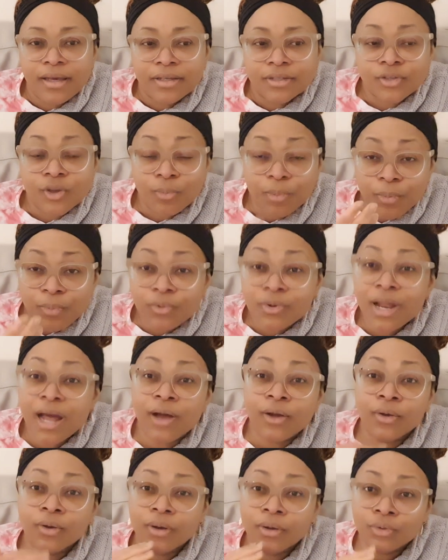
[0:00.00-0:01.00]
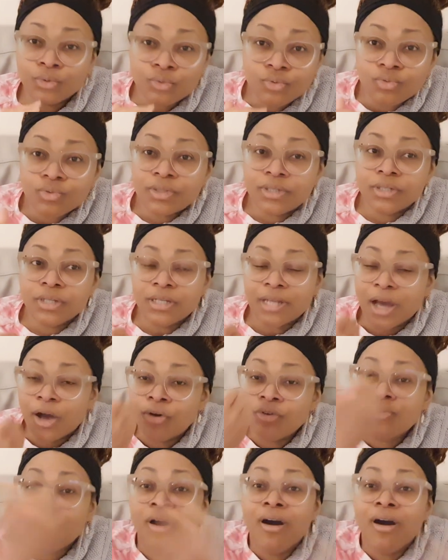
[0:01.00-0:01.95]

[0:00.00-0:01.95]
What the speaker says: some people now do their own